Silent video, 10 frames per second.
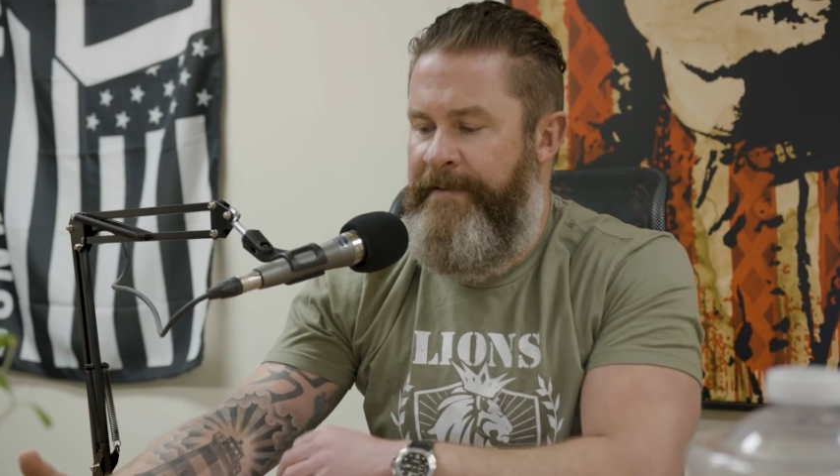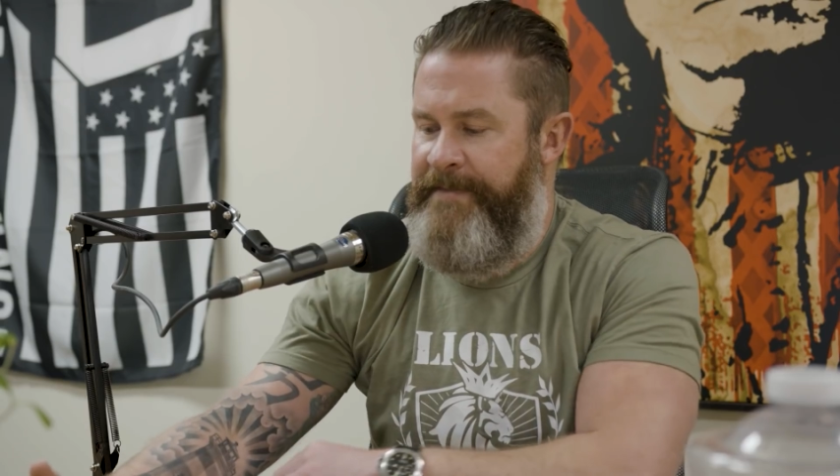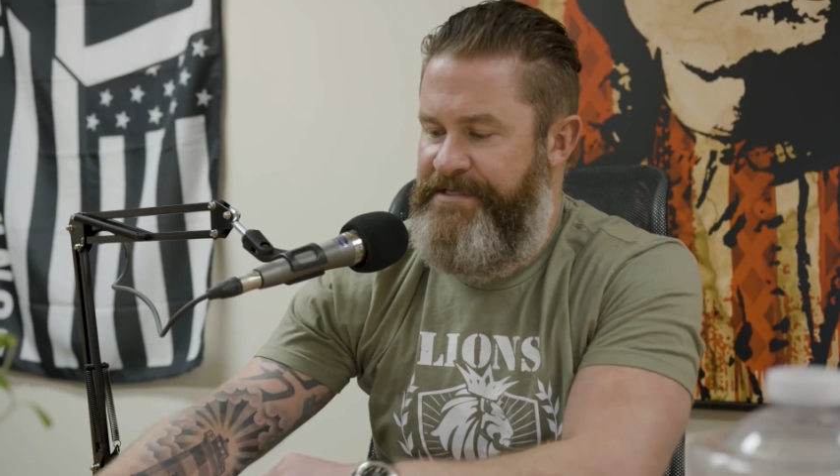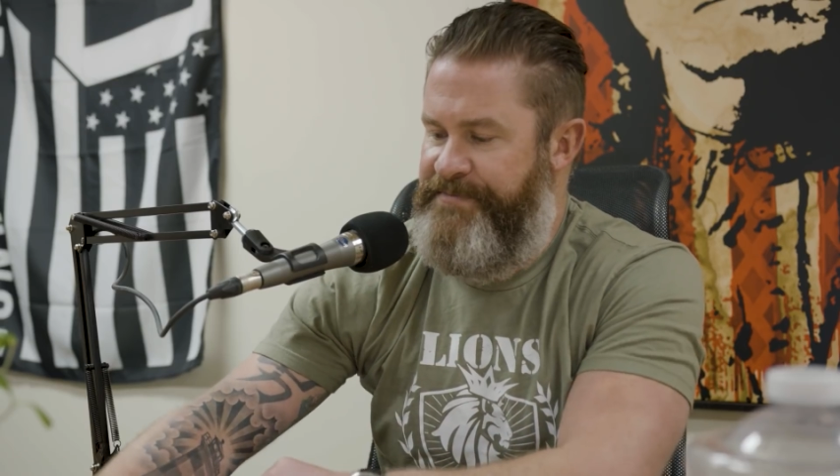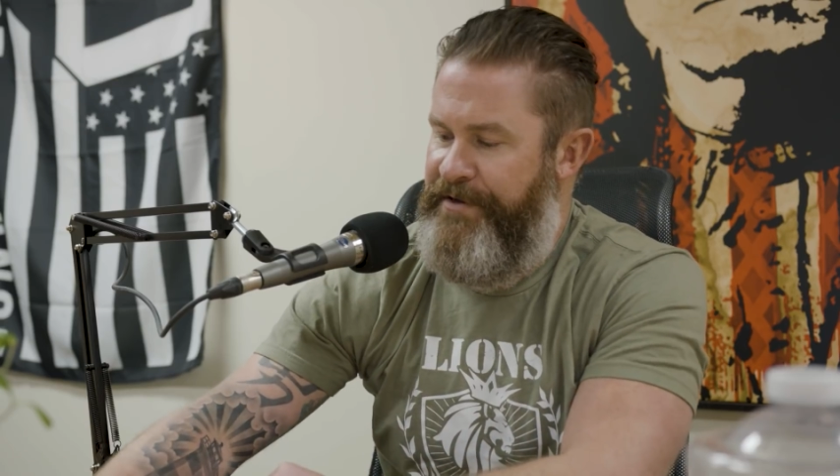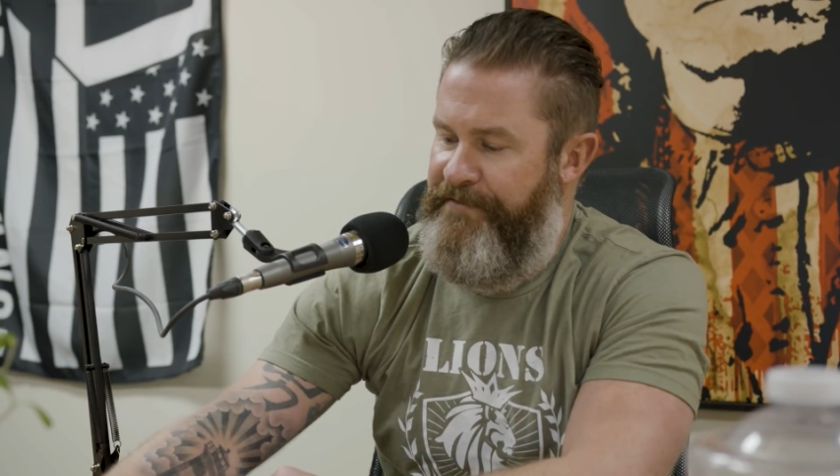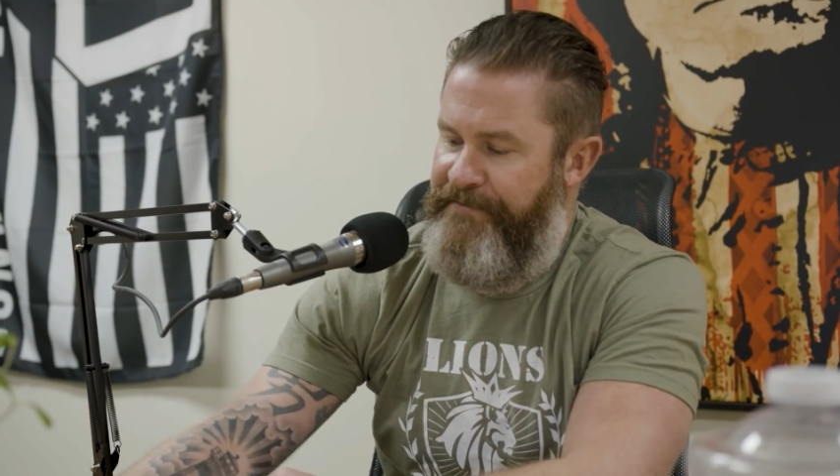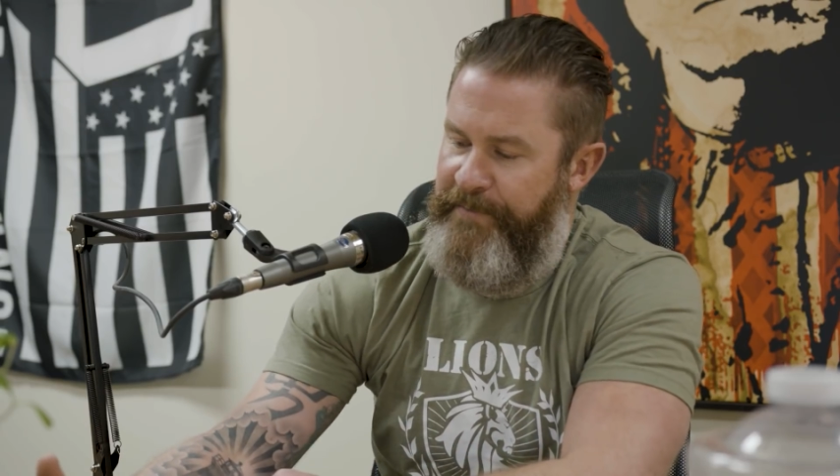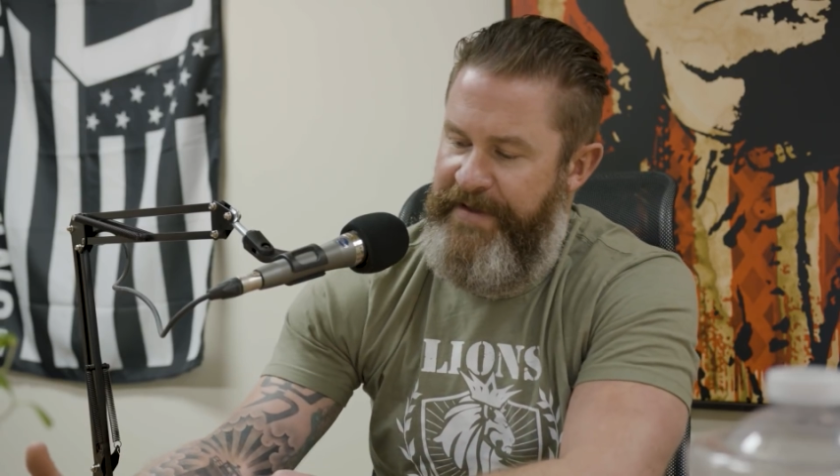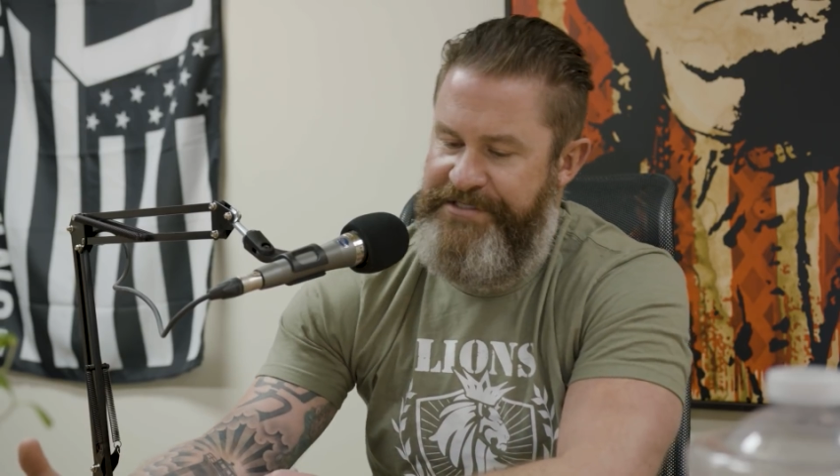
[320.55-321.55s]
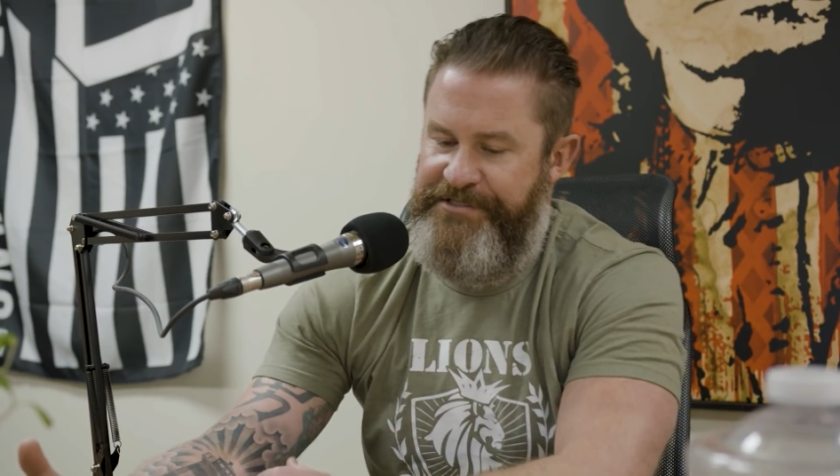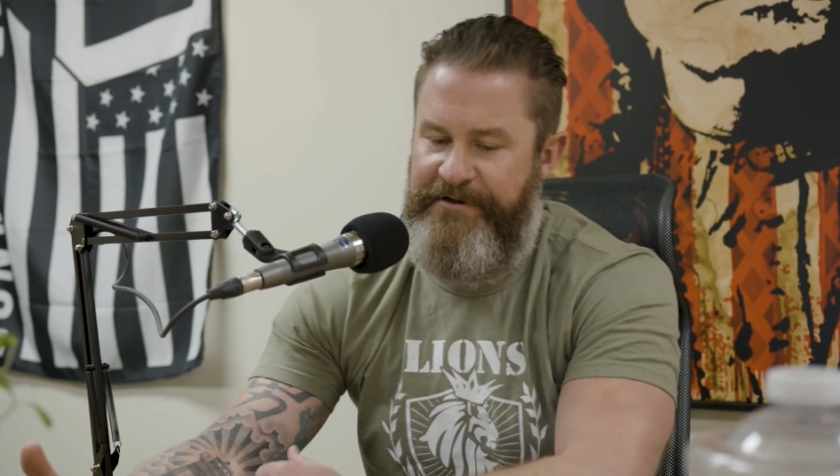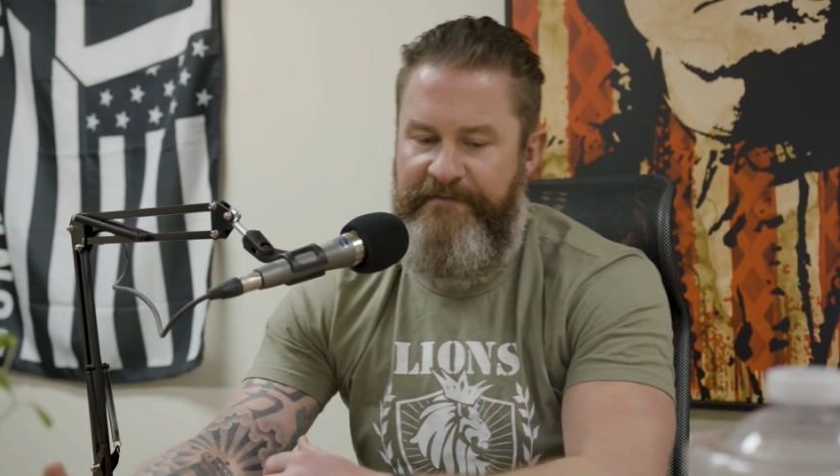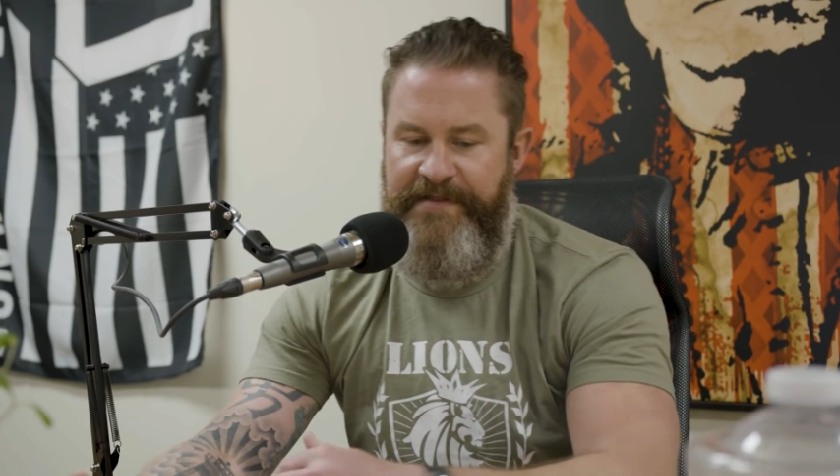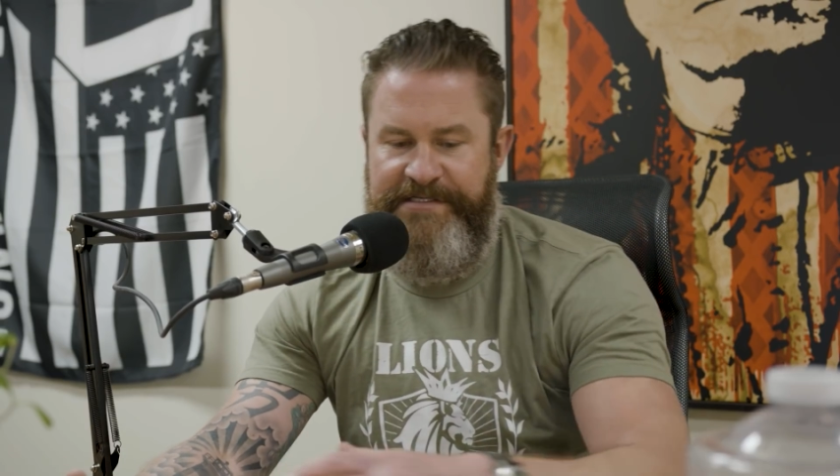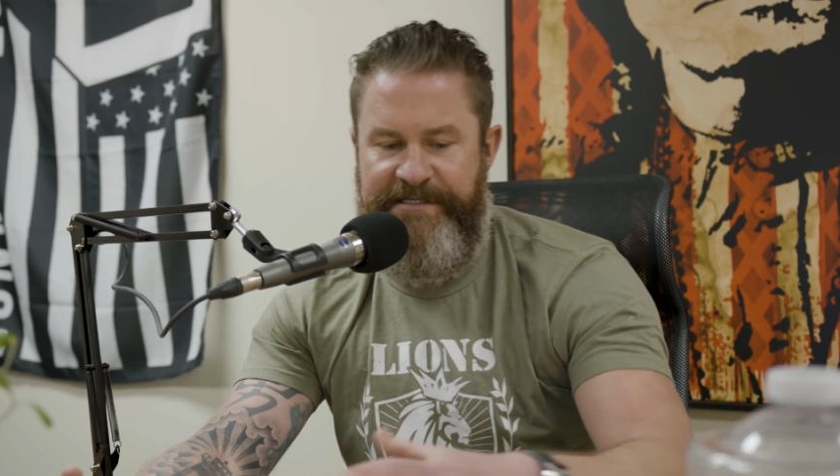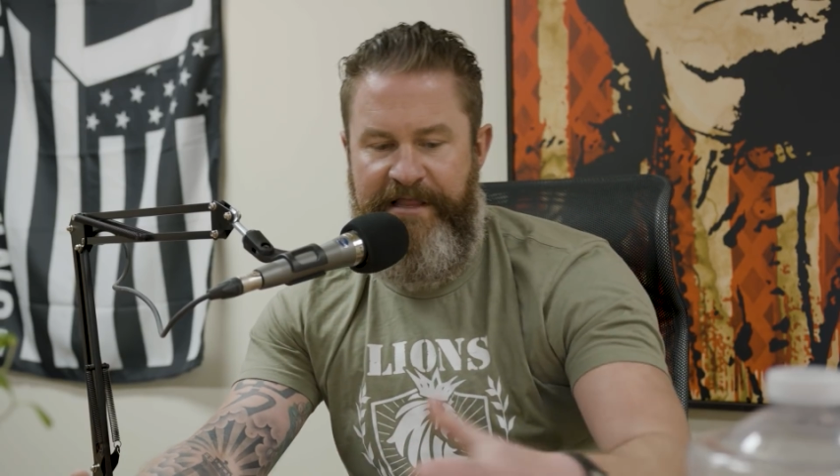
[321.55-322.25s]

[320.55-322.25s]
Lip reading: this beautiful picture of this